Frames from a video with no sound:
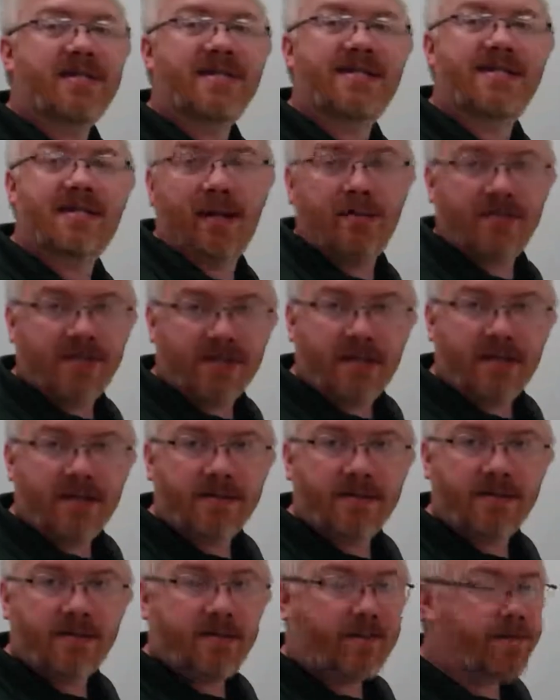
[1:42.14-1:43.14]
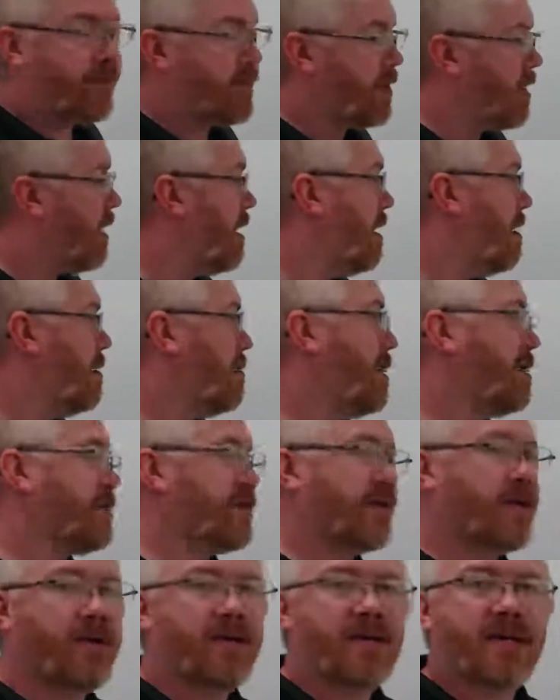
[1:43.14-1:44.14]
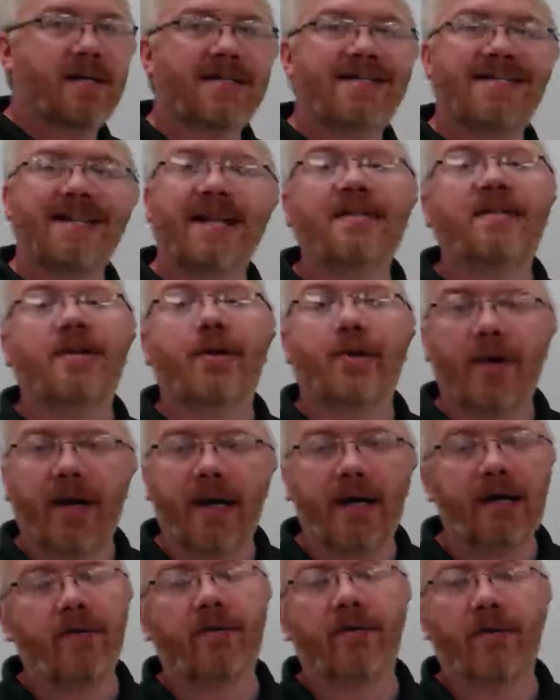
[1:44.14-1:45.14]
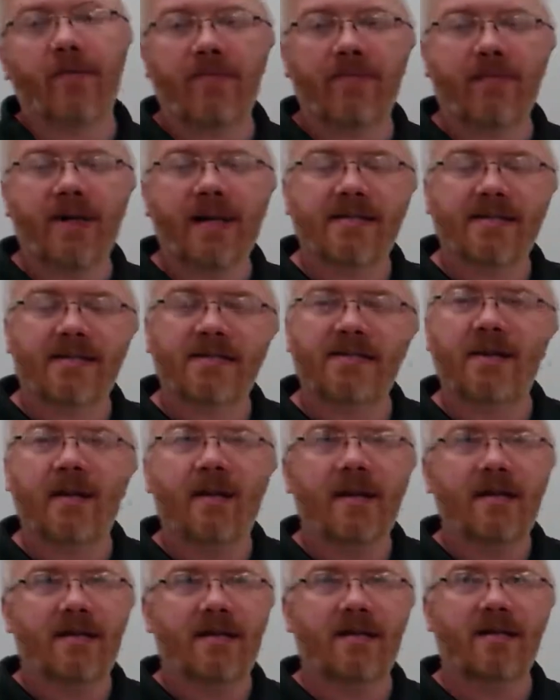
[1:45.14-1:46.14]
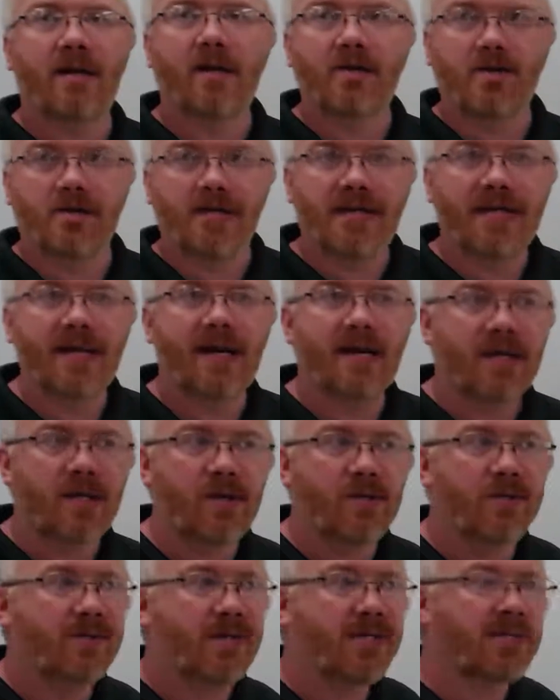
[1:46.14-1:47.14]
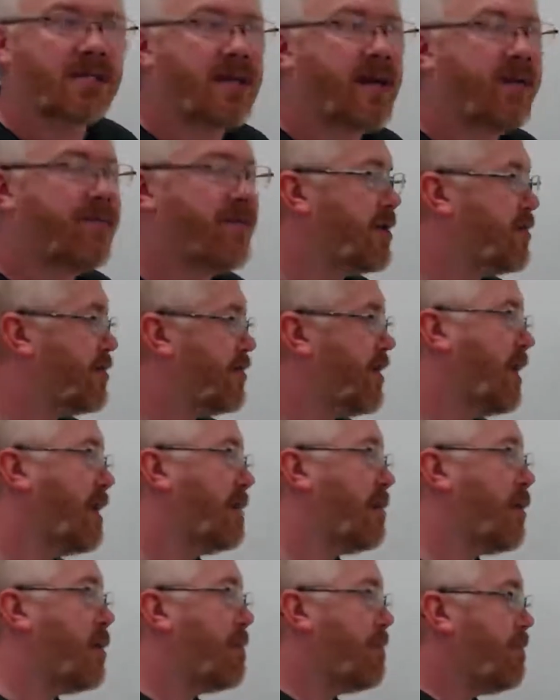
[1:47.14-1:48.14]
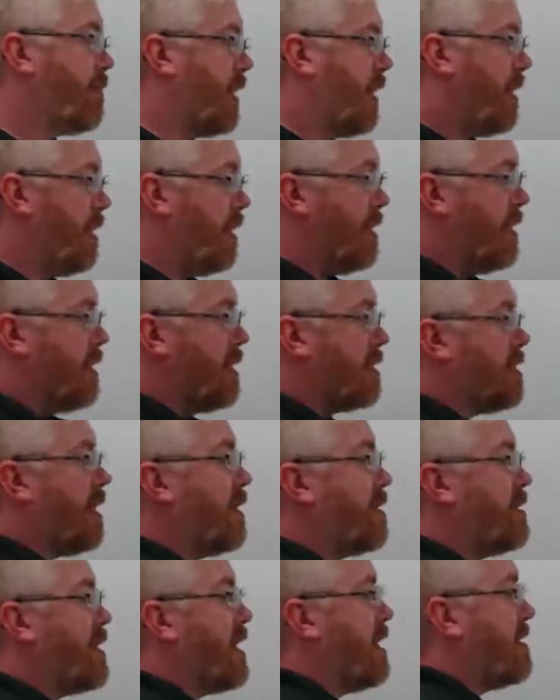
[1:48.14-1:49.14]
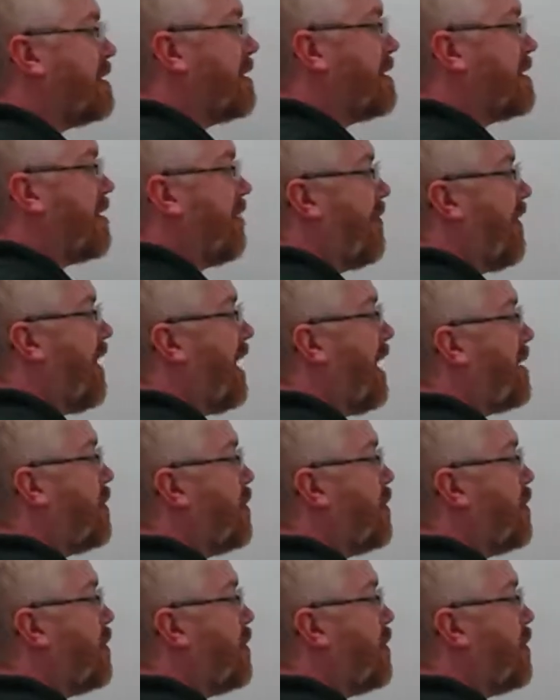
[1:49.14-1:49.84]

Celsius, also known as centigrade, although that's largely not used as a definition anymore. Celsius is defined